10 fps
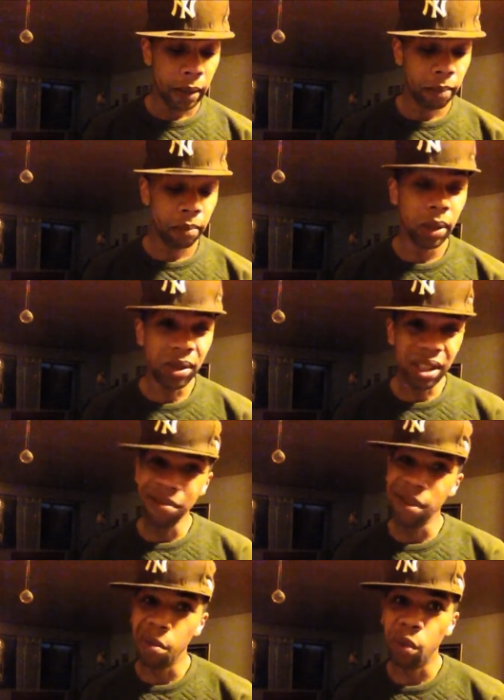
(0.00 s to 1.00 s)
most
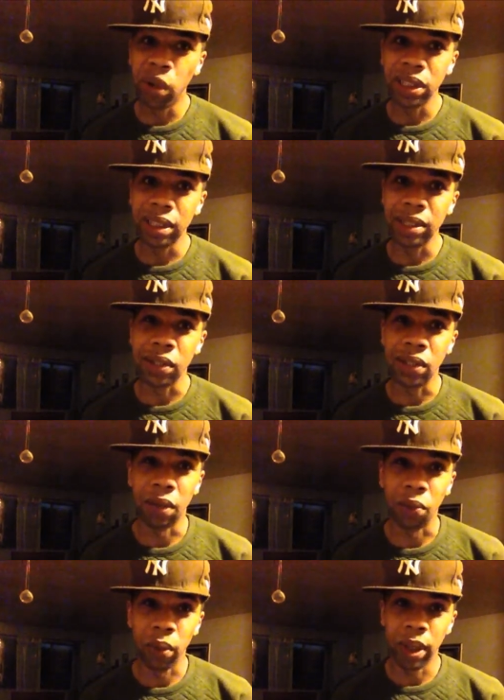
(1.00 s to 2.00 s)
of them want to
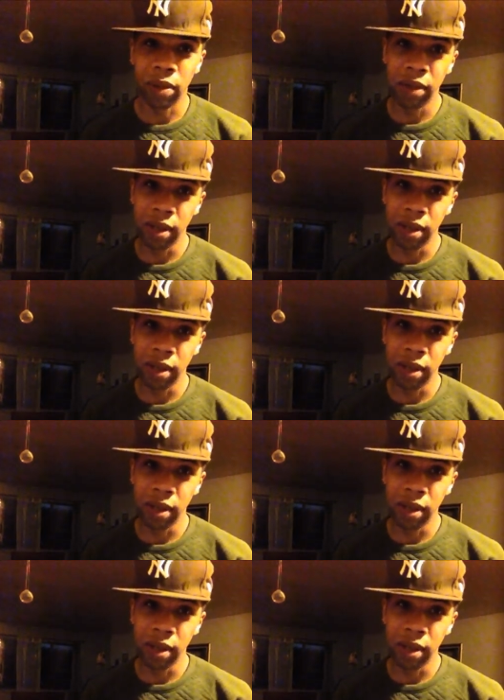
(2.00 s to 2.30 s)
get rid of